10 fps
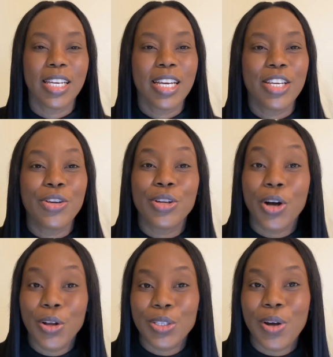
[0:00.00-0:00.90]
You could
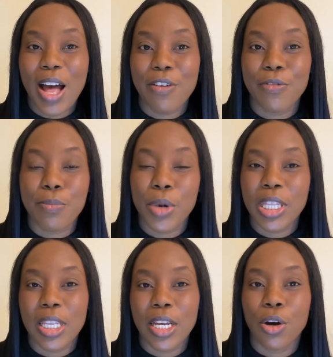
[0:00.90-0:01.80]
also have
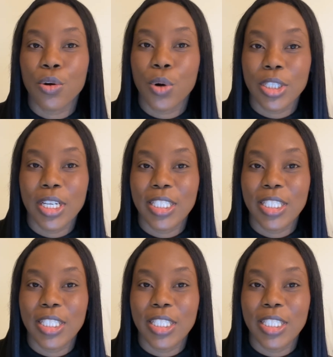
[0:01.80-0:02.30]
monthly or quarterly